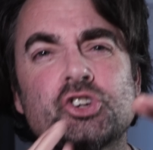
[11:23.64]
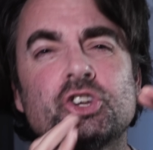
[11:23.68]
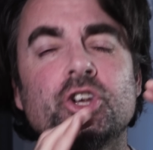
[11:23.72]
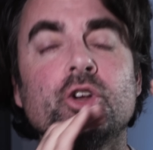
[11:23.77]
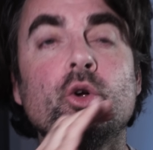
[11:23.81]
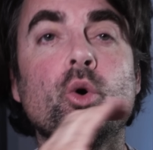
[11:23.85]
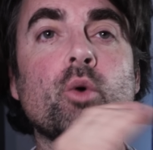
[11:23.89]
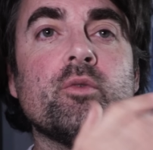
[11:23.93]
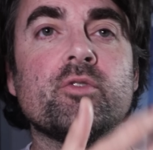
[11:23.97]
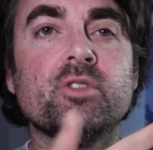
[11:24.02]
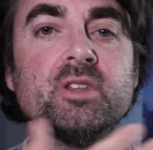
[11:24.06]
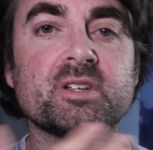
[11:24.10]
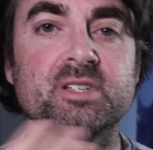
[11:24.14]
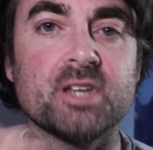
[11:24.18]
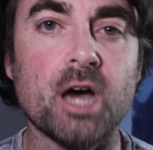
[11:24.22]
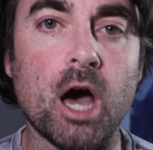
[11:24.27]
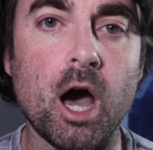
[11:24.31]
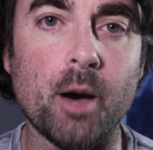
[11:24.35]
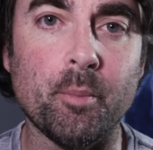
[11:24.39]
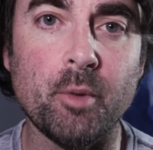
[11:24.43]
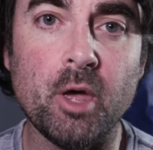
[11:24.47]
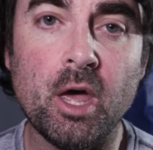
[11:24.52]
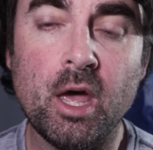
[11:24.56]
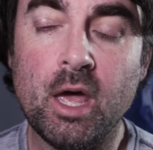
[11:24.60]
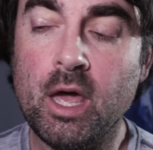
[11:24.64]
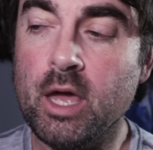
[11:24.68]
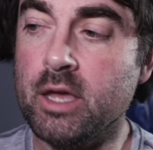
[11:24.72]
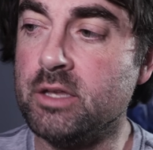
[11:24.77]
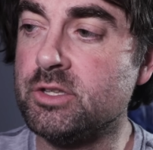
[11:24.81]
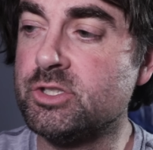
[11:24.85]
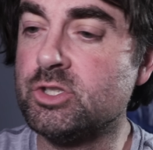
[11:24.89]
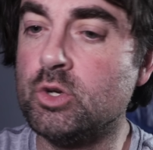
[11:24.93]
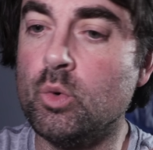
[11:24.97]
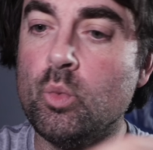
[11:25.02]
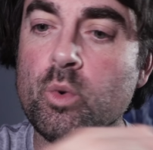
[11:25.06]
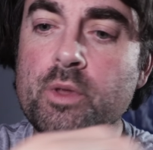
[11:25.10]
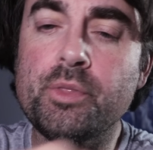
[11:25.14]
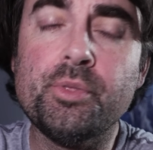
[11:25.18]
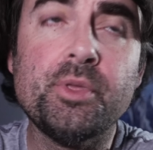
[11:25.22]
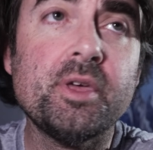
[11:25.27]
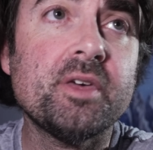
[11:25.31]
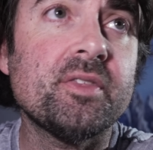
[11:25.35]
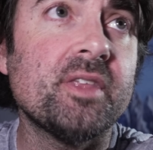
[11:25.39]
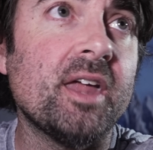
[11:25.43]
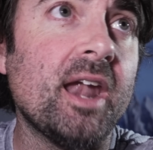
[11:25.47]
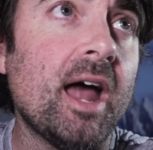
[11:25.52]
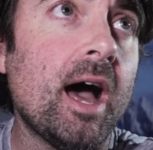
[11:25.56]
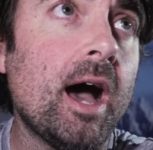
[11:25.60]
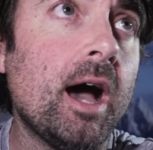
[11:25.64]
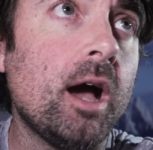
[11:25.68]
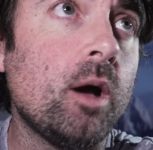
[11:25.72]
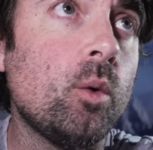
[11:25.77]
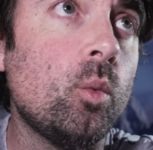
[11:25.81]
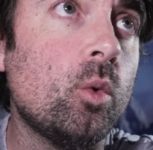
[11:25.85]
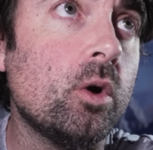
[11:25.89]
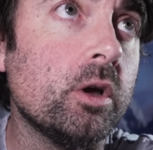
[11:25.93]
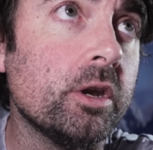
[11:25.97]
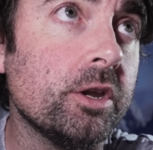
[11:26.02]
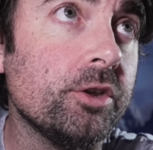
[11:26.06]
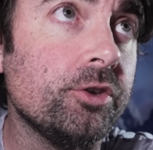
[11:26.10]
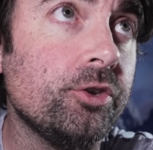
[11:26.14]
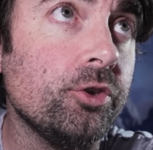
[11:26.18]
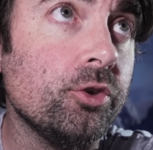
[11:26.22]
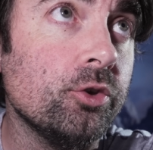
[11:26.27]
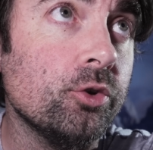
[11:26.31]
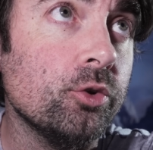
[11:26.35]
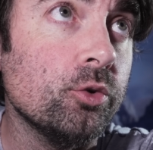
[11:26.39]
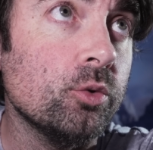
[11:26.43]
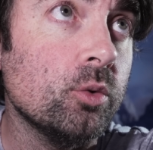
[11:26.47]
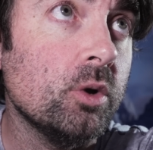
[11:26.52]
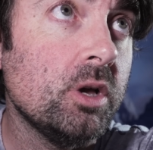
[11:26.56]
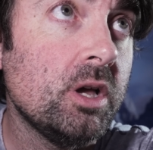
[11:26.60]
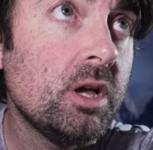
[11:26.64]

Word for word: it over the top. And so one thing that I wanna do,